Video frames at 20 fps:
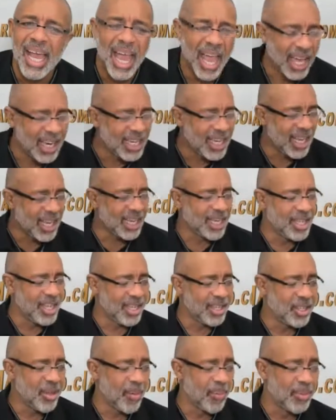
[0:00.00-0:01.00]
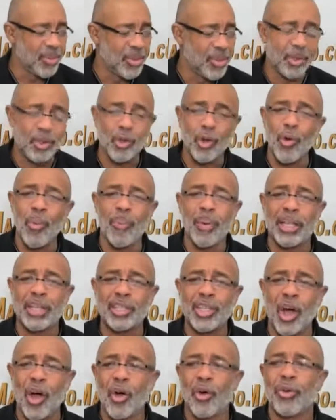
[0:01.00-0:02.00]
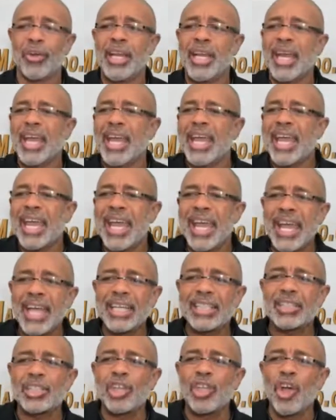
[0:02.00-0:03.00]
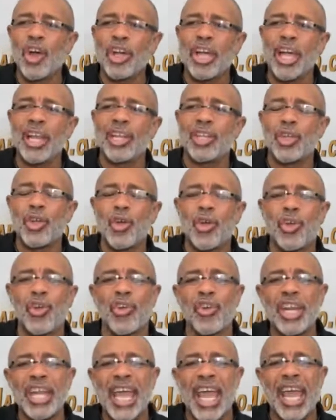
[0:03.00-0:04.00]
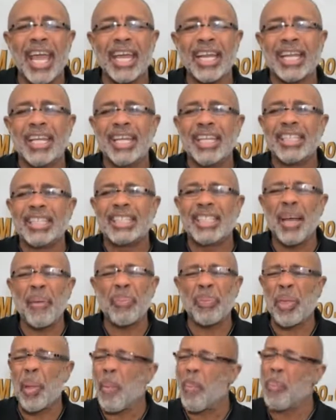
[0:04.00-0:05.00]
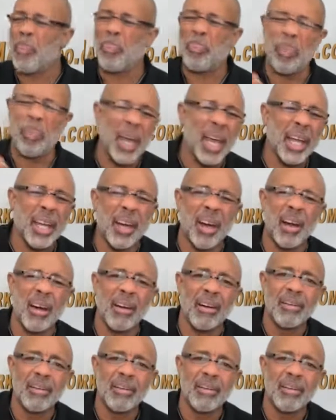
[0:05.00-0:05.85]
And the truth be told, he's looking to create something bigger.